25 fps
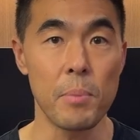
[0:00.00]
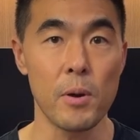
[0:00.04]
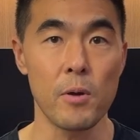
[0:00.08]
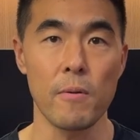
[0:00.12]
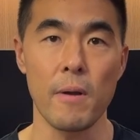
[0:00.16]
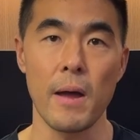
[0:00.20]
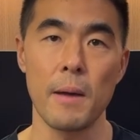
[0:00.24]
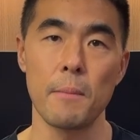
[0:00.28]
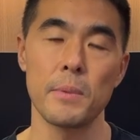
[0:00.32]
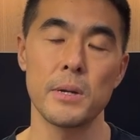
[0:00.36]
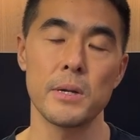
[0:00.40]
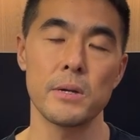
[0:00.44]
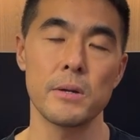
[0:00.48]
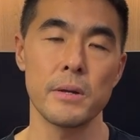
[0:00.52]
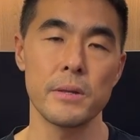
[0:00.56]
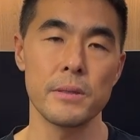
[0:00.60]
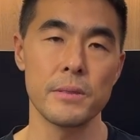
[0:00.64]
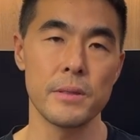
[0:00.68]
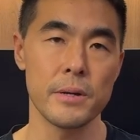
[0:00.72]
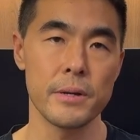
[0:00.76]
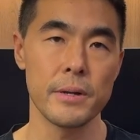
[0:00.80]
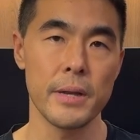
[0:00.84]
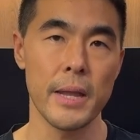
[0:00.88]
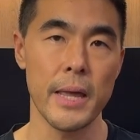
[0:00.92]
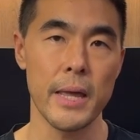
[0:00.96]
parameter in
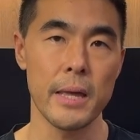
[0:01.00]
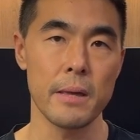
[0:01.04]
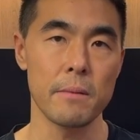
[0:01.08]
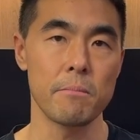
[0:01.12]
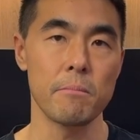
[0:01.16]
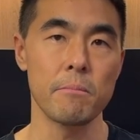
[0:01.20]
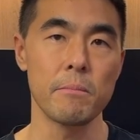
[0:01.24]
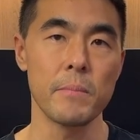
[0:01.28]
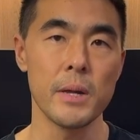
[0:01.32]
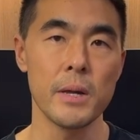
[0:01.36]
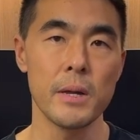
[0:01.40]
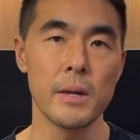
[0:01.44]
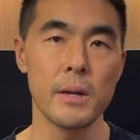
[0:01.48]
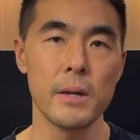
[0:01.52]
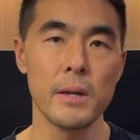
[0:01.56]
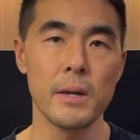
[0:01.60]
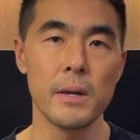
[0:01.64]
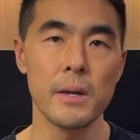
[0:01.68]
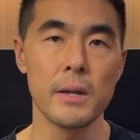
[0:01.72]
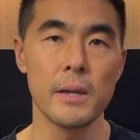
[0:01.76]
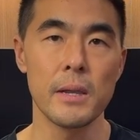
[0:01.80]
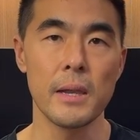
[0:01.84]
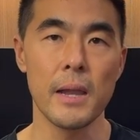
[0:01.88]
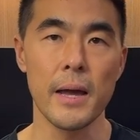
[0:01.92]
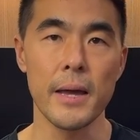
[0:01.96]
their name,
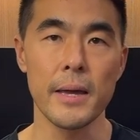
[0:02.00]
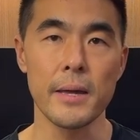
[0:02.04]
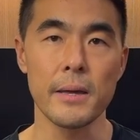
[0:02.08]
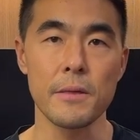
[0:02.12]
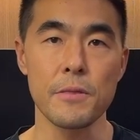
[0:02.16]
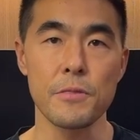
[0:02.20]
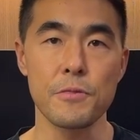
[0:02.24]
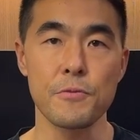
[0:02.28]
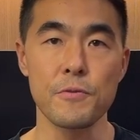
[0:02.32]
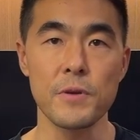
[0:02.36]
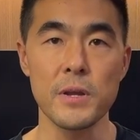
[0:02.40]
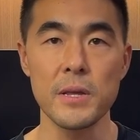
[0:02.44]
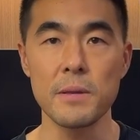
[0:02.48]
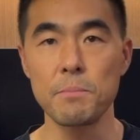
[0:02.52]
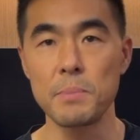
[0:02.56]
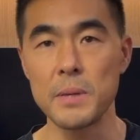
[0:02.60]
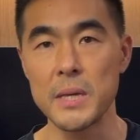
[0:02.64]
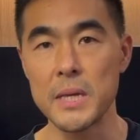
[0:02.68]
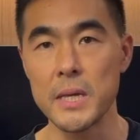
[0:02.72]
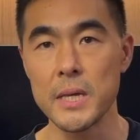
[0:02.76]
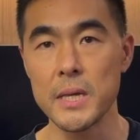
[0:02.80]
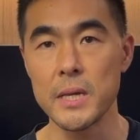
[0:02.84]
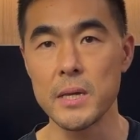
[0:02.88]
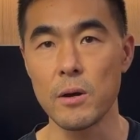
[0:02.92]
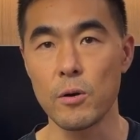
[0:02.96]
like
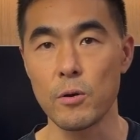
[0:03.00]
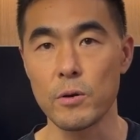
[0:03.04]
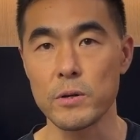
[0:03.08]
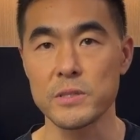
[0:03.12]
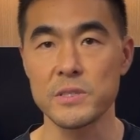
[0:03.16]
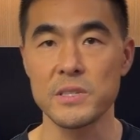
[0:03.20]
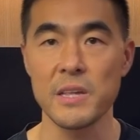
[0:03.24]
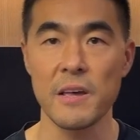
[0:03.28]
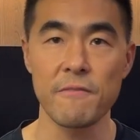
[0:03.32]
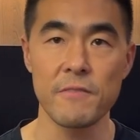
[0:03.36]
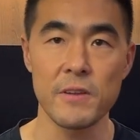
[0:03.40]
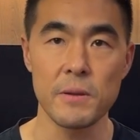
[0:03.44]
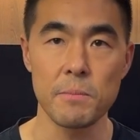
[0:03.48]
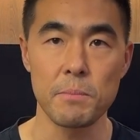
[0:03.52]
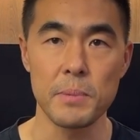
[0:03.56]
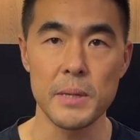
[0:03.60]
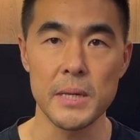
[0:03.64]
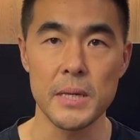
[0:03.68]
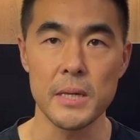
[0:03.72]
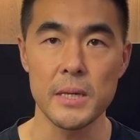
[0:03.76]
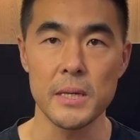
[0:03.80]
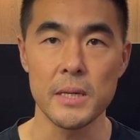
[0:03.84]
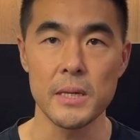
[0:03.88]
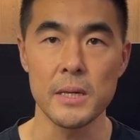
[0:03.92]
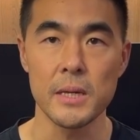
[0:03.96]
3B or
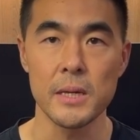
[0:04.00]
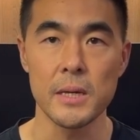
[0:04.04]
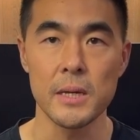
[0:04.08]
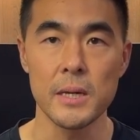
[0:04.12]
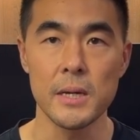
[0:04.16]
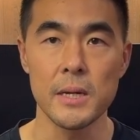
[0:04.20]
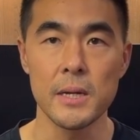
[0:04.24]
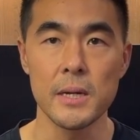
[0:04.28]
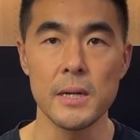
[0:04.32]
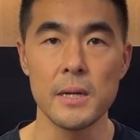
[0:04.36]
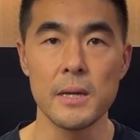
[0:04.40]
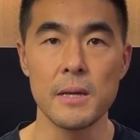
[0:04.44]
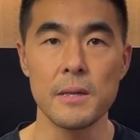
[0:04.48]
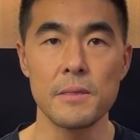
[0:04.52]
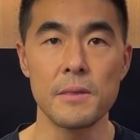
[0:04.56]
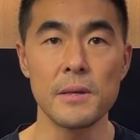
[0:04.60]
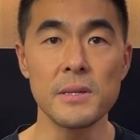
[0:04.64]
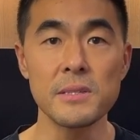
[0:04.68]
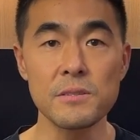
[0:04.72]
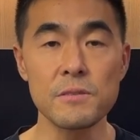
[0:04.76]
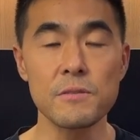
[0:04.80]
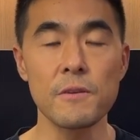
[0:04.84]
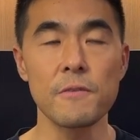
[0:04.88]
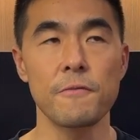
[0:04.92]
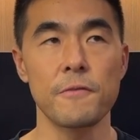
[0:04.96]
7B.
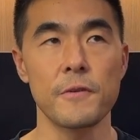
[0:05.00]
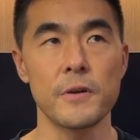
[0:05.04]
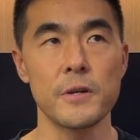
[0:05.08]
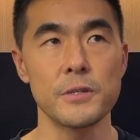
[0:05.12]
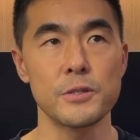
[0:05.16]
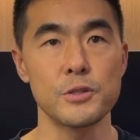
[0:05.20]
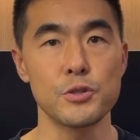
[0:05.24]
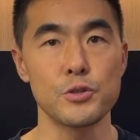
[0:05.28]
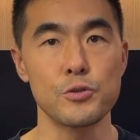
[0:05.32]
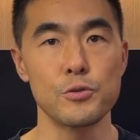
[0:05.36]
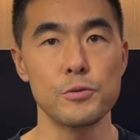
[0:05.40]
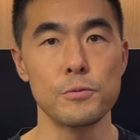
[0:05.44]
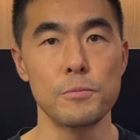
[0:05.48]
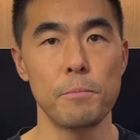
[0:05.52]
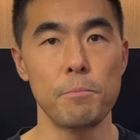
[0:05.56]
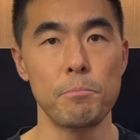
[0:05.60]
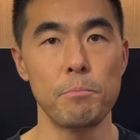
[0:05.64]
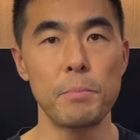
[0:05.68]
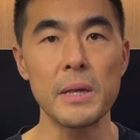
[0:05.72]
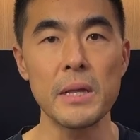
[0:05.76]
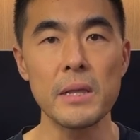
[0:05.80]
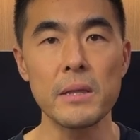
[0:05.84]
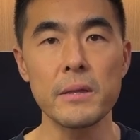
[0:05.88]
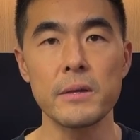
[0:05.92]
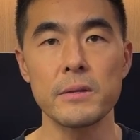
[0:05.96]
This refers to
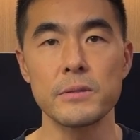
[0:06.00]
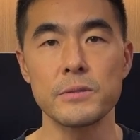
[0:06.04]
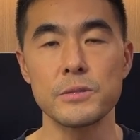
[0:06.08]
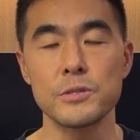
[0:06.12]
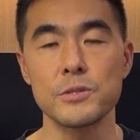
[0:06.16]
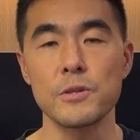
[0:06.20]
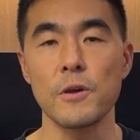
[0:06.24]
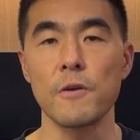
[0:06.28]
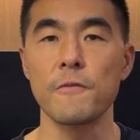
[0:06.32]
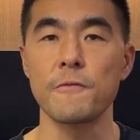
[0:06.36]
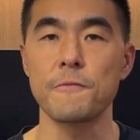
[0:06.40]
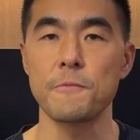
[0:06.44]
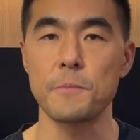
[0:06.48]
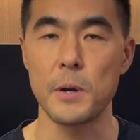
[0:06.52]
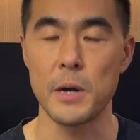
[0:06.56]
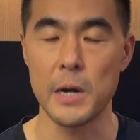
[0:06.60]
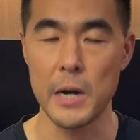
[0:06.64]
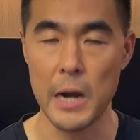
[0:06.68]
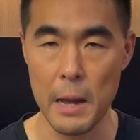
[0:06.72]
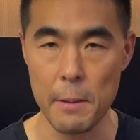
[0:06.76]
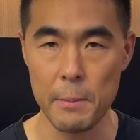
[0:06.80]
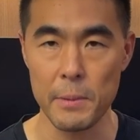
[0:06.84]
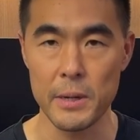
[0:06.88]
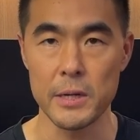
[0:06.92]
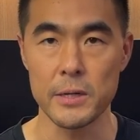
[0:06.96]
billions of
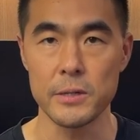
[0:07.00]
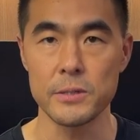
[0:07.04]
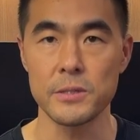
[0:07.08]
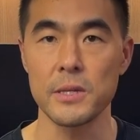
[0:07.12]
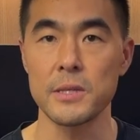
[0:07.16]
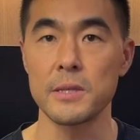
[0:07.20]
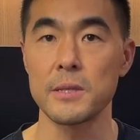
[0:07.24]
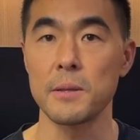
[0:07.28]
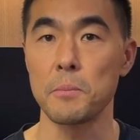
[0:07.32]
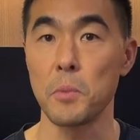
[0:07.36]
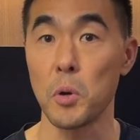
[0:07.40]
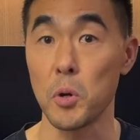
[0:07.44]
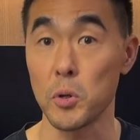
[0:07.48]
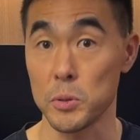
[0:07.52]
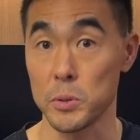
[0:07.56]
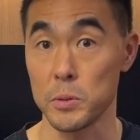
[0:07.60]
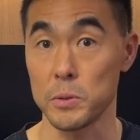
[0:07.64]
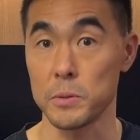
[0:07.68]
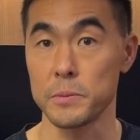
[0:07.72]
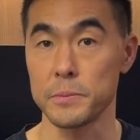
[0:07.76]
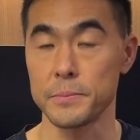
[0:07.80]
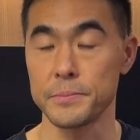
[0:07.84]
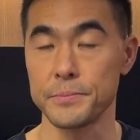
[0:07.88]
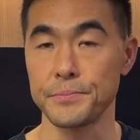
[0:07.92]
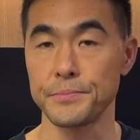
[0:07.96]
parameters in the
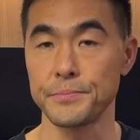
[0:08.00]
model.